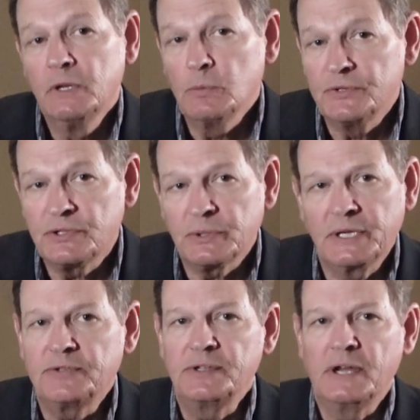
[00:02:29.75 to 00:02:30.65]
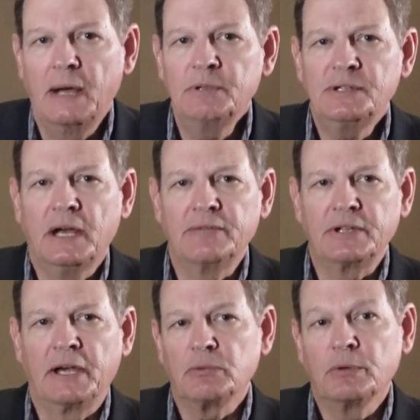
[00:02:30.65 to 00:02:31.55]
When Sergei Sedomatov
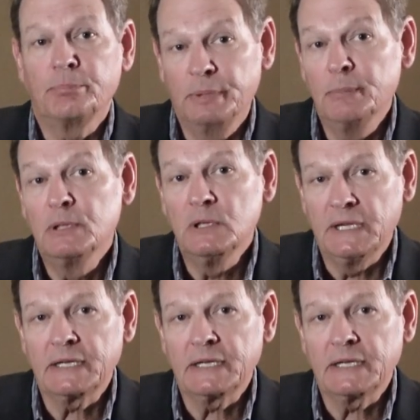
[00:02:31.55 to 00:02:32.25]
and I wrote Biblical